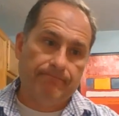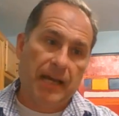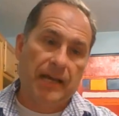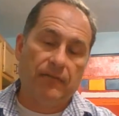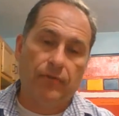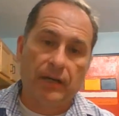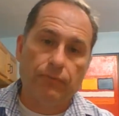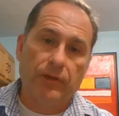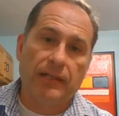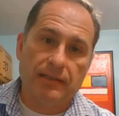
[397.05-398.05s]
kind of what I'm
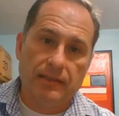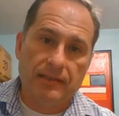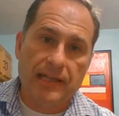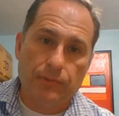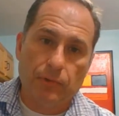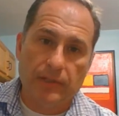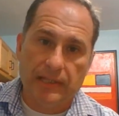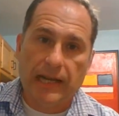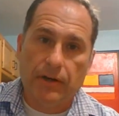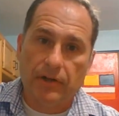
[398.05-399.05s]
bringing to the table with the
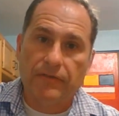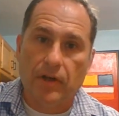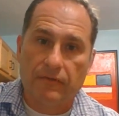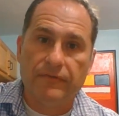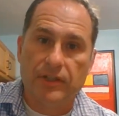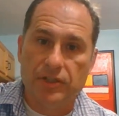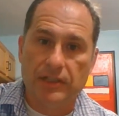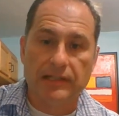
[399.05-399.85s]
narrative nonfiction.